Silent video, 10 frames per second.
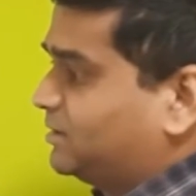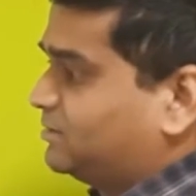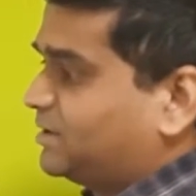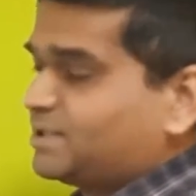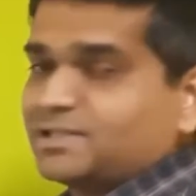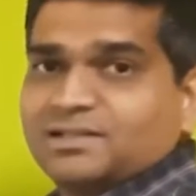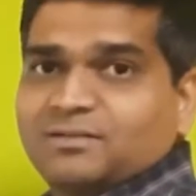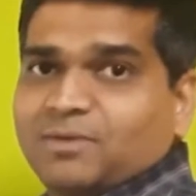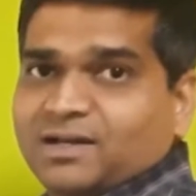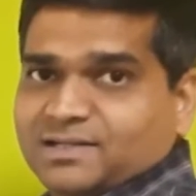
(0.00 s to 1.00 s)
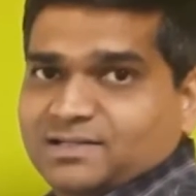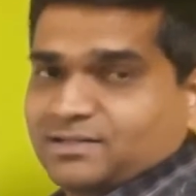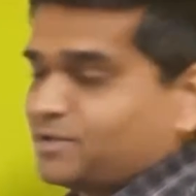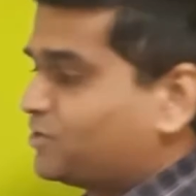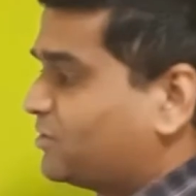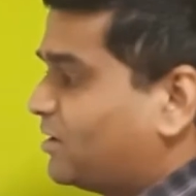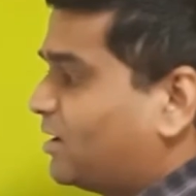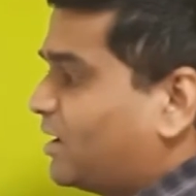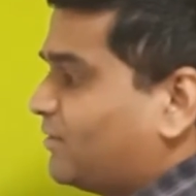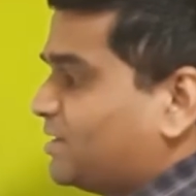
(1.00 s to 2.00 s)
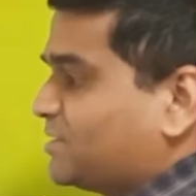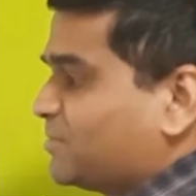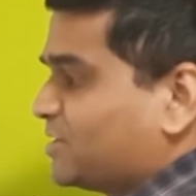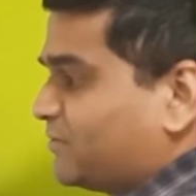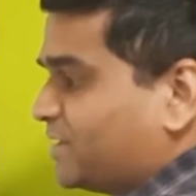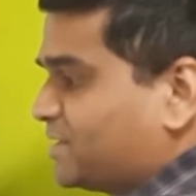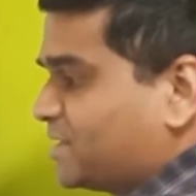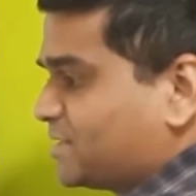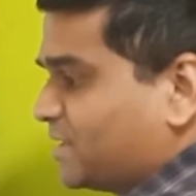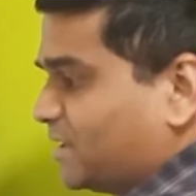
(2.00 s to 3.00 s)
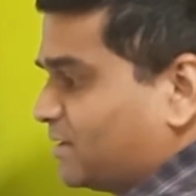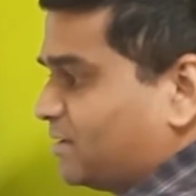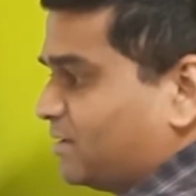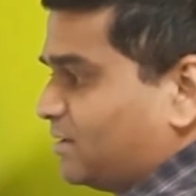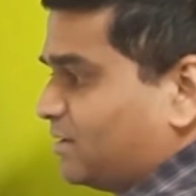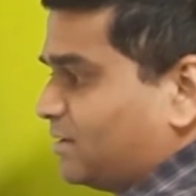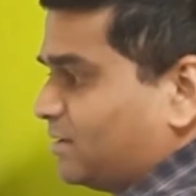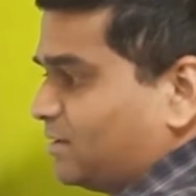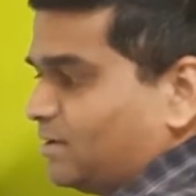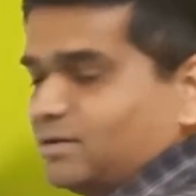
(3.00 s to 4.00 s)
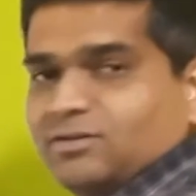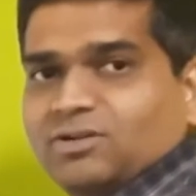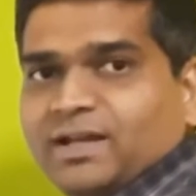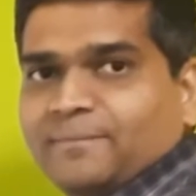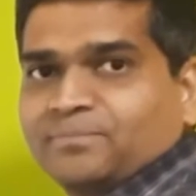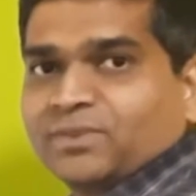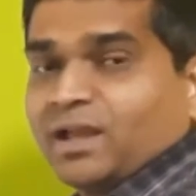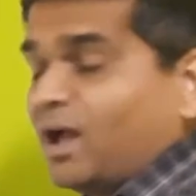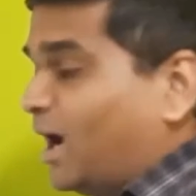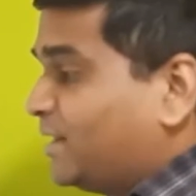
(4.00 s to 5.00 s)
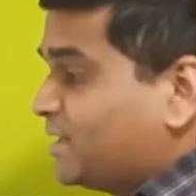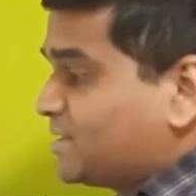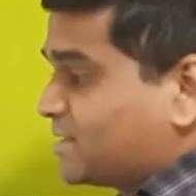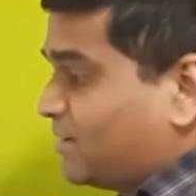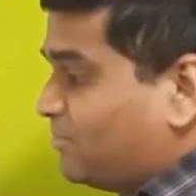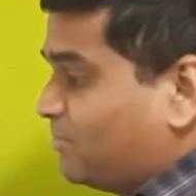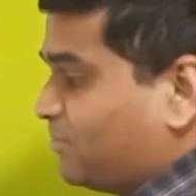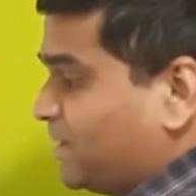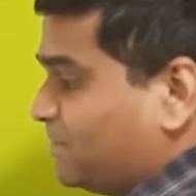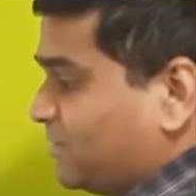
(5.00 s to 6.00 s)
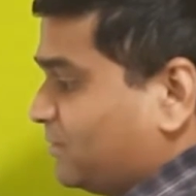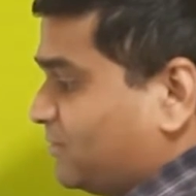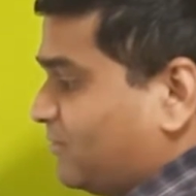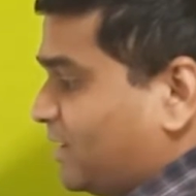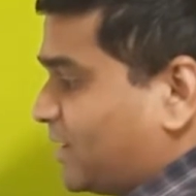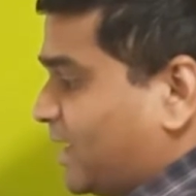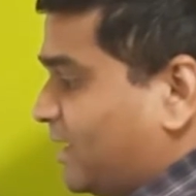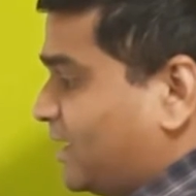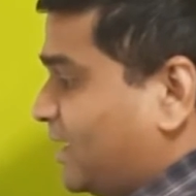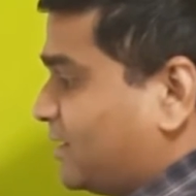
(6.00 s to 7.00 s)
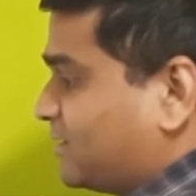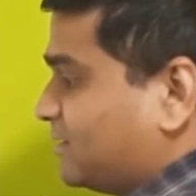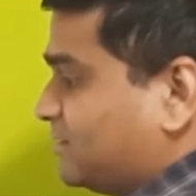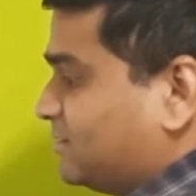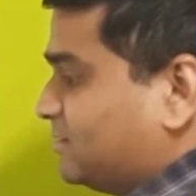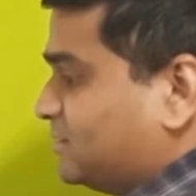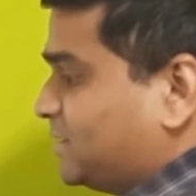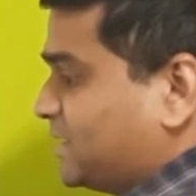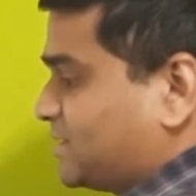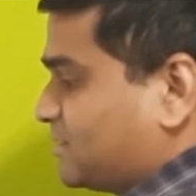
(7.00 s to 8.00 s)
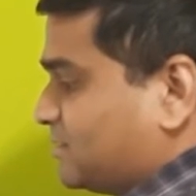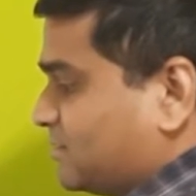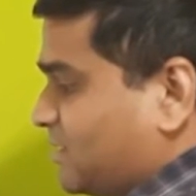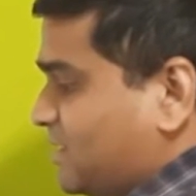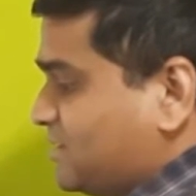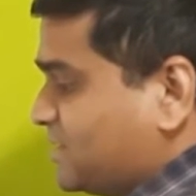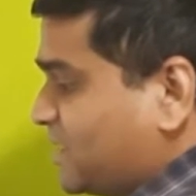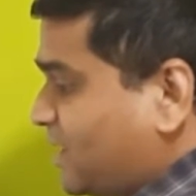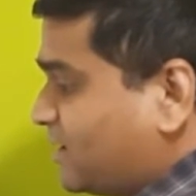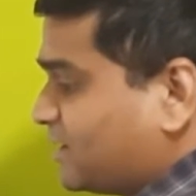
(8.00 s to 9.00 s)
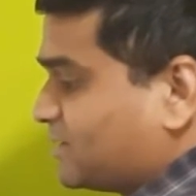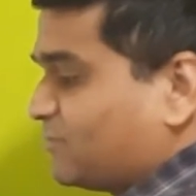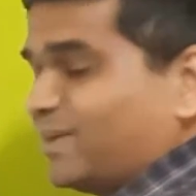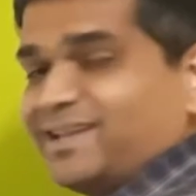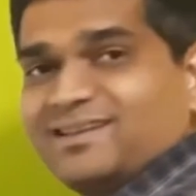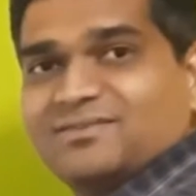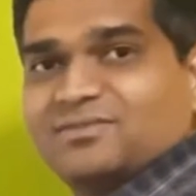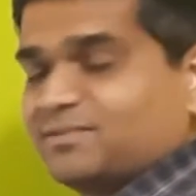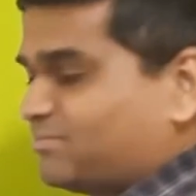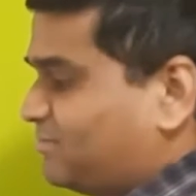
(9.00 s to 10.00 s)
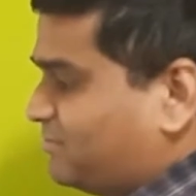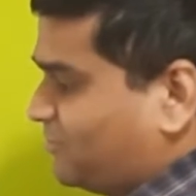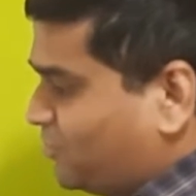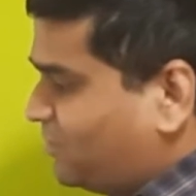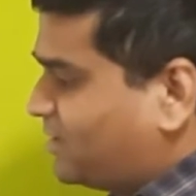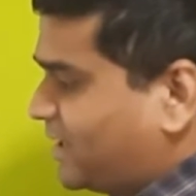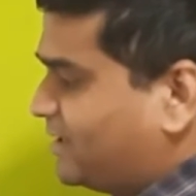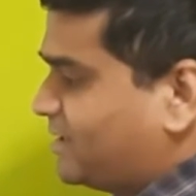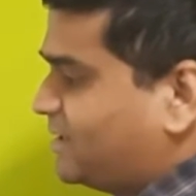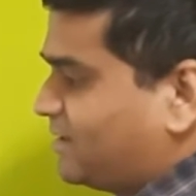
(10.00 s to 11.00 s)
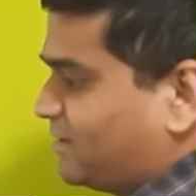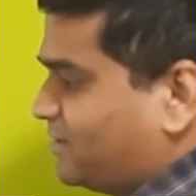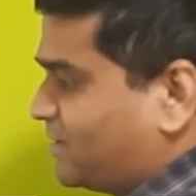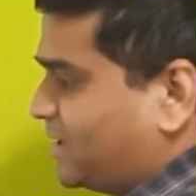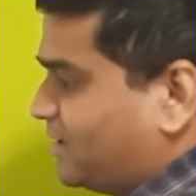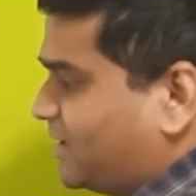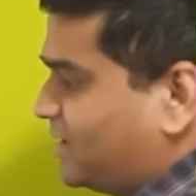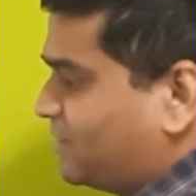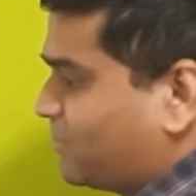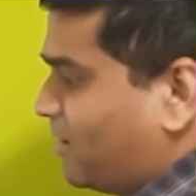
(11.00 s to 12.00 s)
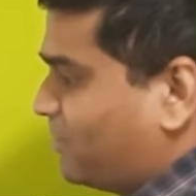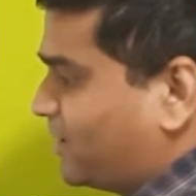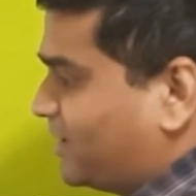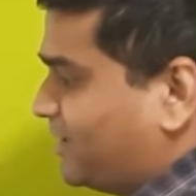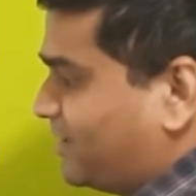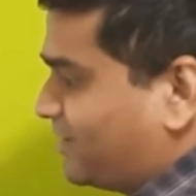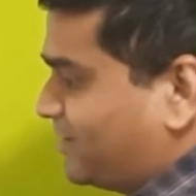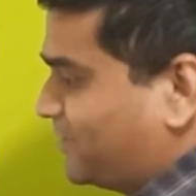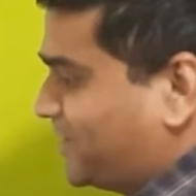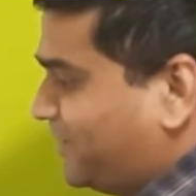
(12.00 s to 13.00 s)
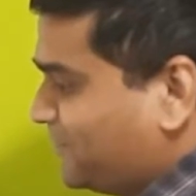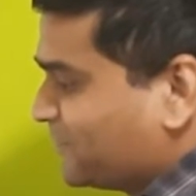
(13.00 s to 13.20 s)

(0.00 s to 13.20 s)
this is in the Mars. You should not have this much of distance here. Okay. And then some people will write like this, inside this. Why don't write here. You write it properly here. Okay.